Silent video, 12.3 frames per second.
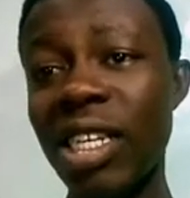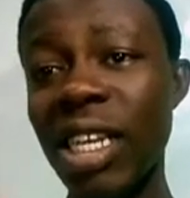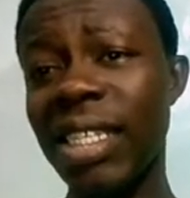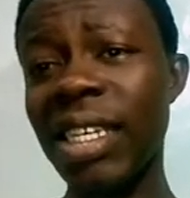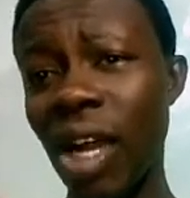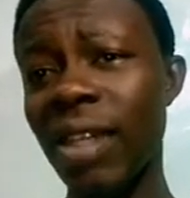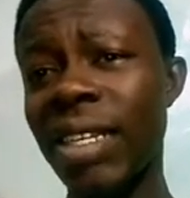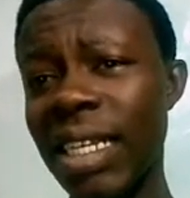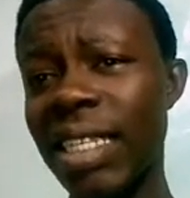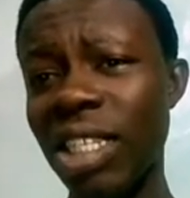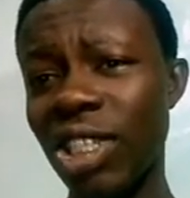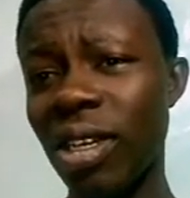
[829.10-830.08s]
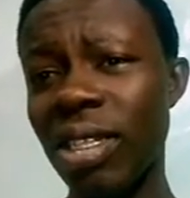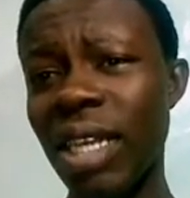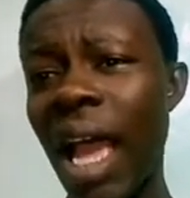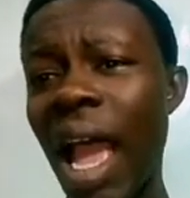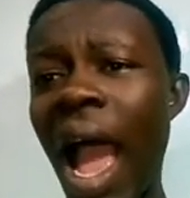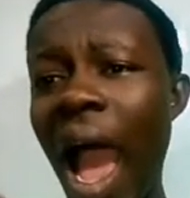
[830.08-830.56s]
security decisions
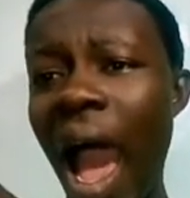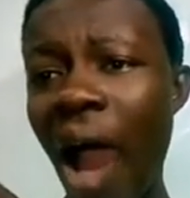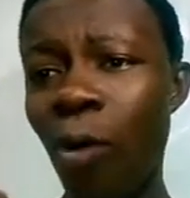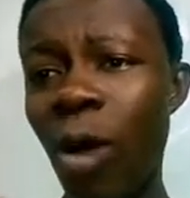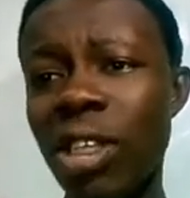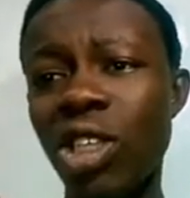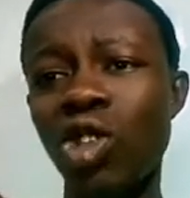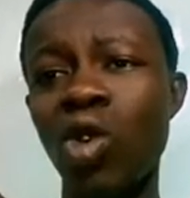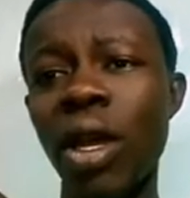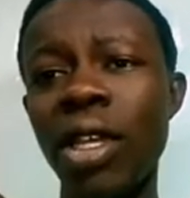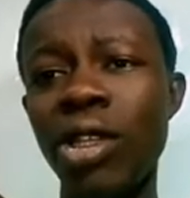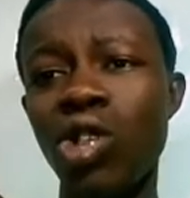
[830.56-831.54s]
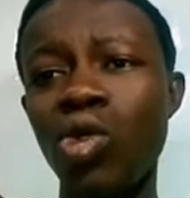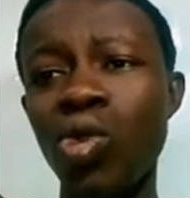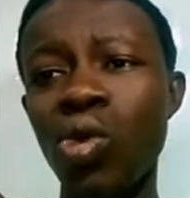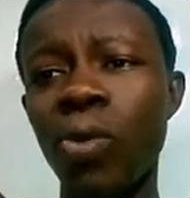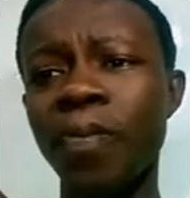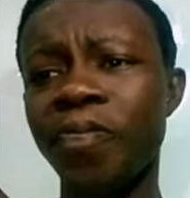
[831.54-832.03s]
are what is going
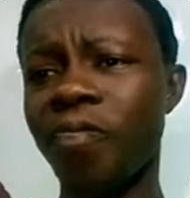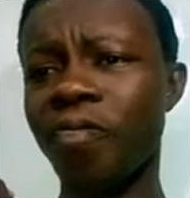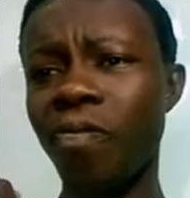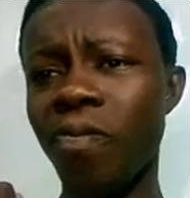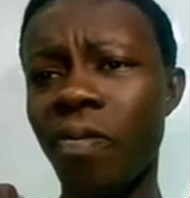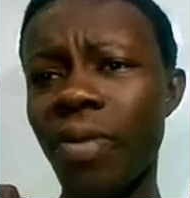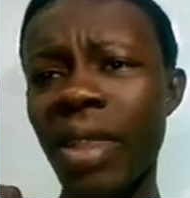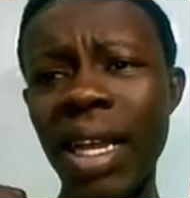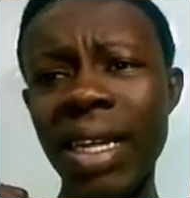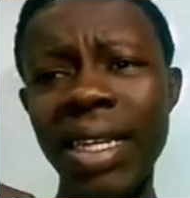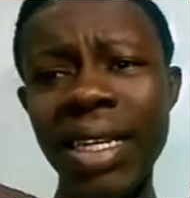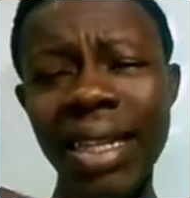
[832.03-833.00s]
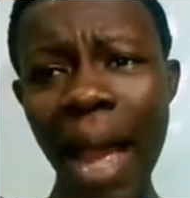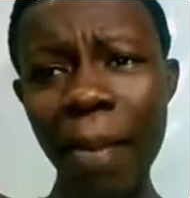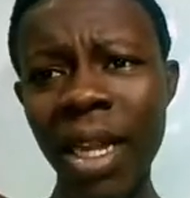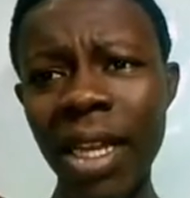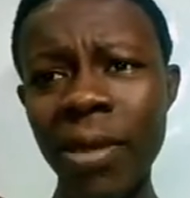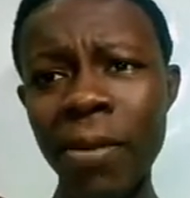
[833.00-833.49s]
to
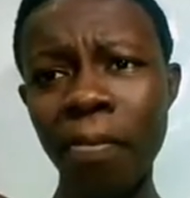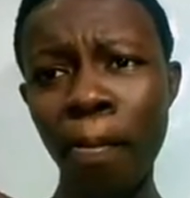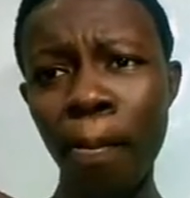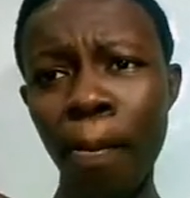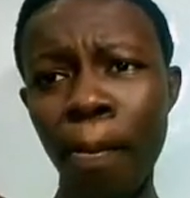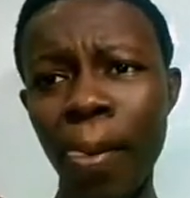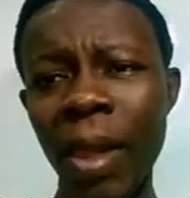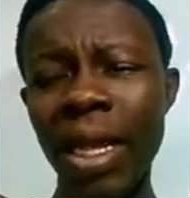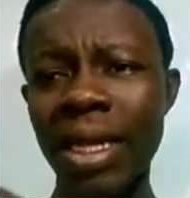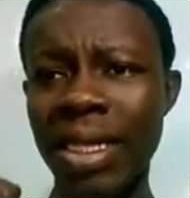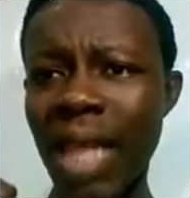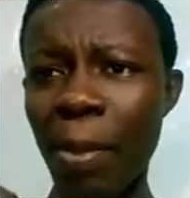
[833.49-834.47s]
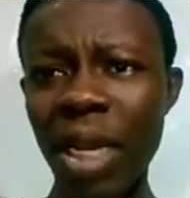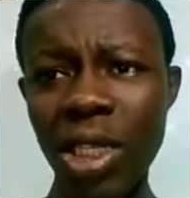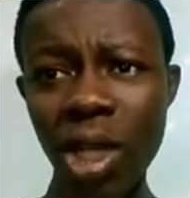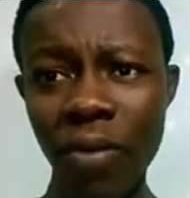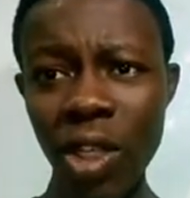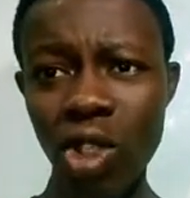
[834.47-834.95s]
determine the stability
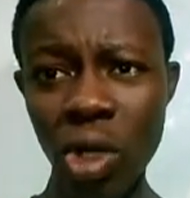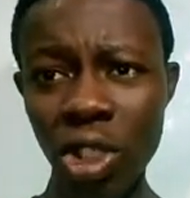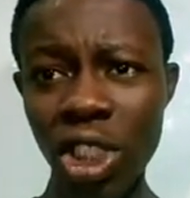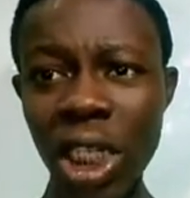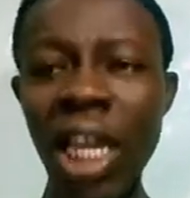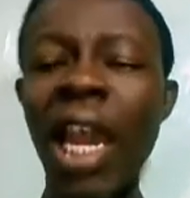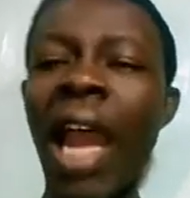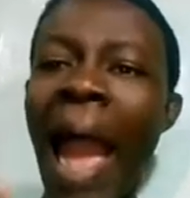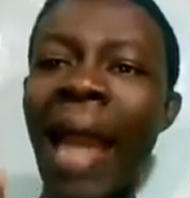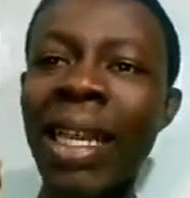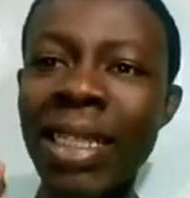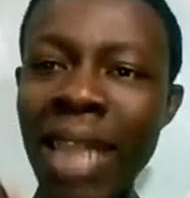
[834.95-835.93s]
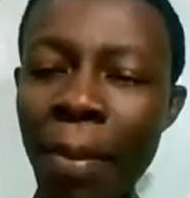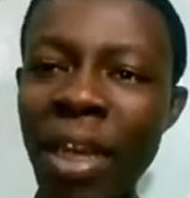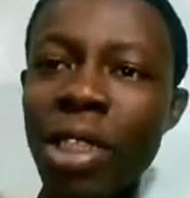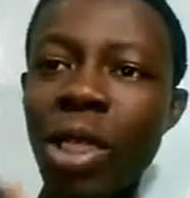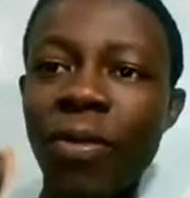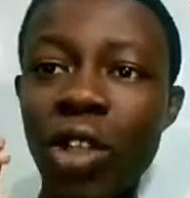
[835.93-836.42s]
of this country, and the
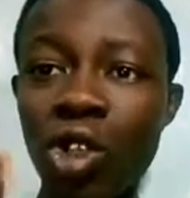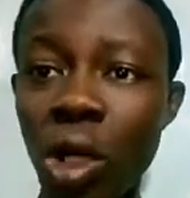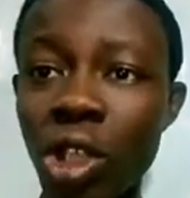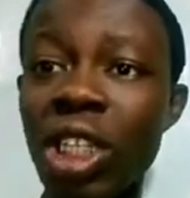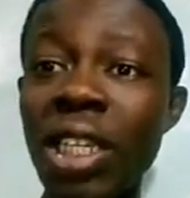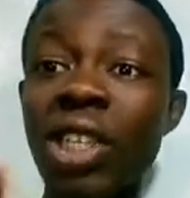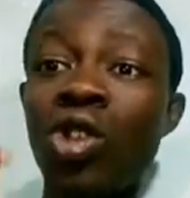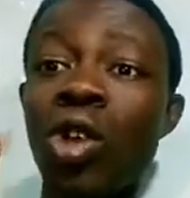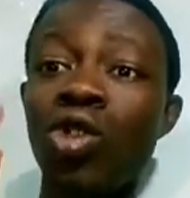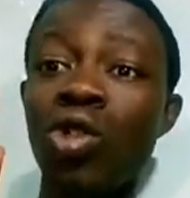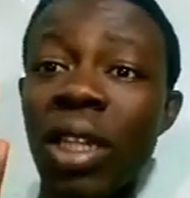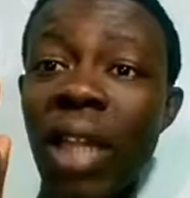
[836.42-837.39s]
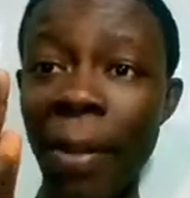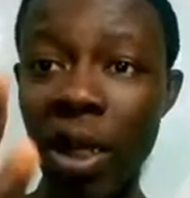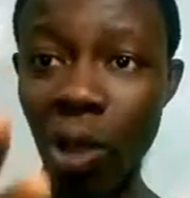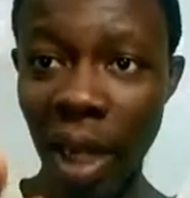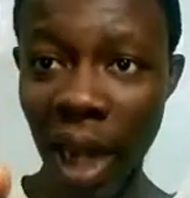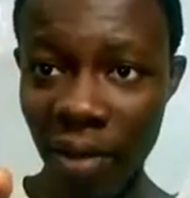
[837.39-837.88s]
stability of this country is going to determine
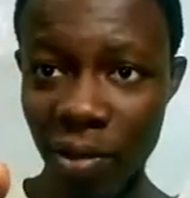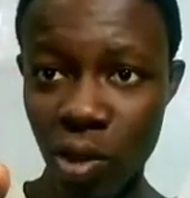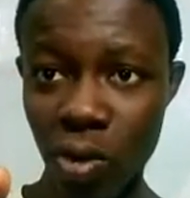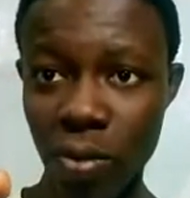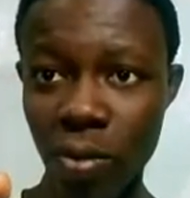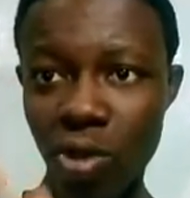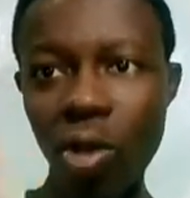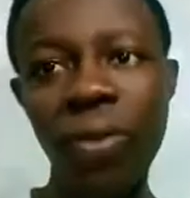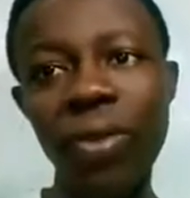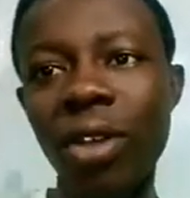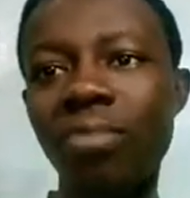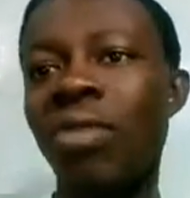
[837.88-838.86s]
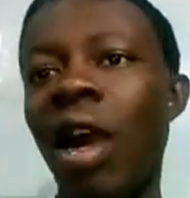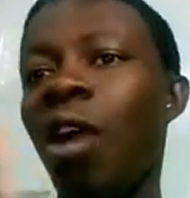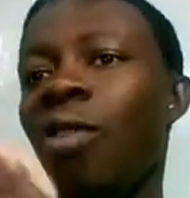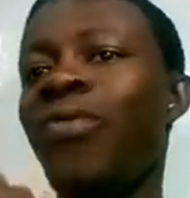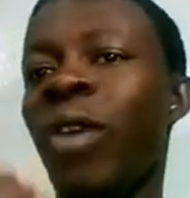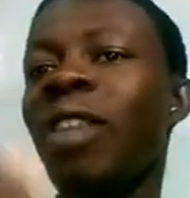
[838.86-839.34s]
your life too. So
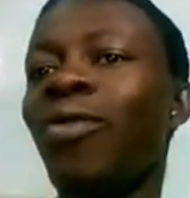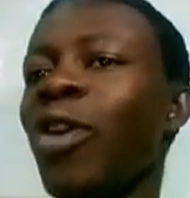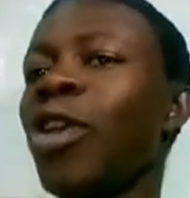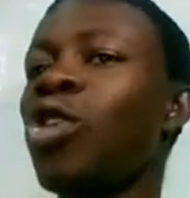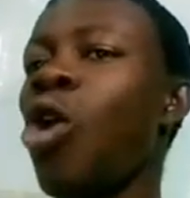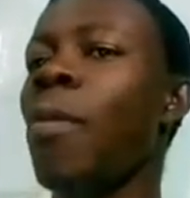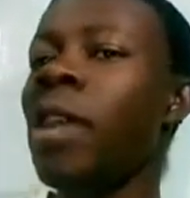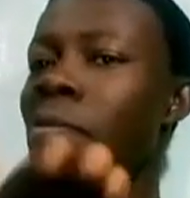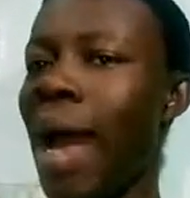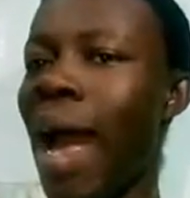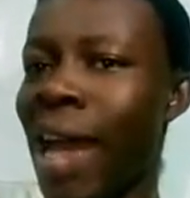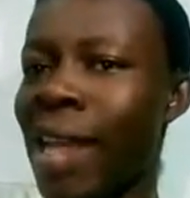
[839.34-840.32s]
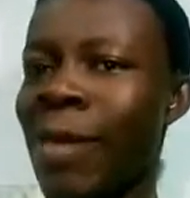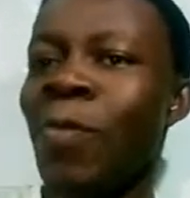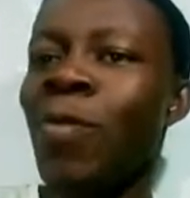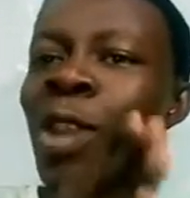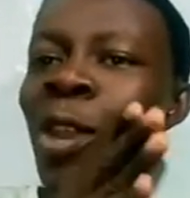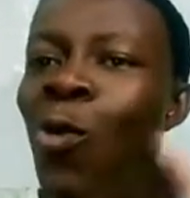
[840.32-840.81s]
for the common man,
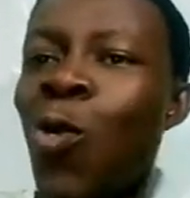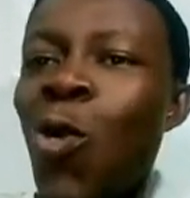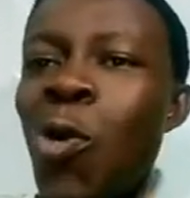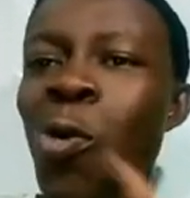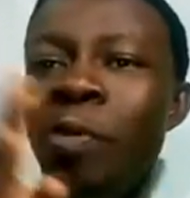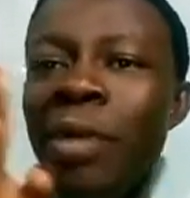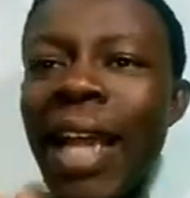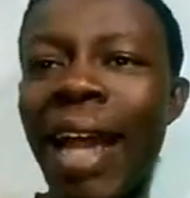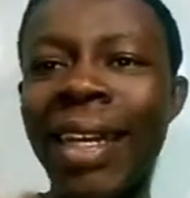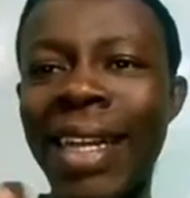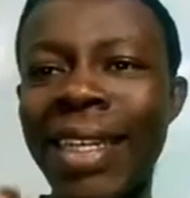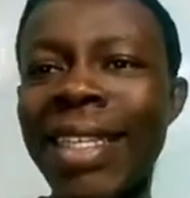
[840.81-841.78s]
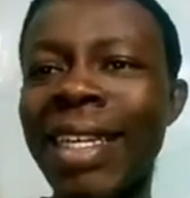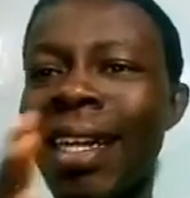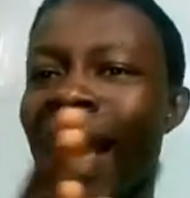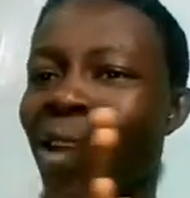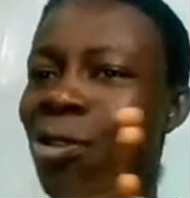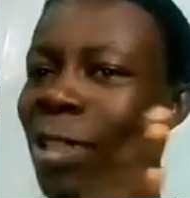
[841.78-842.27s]
whom their destiny
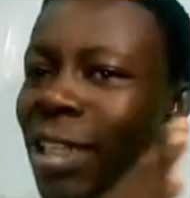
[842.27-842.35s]
actually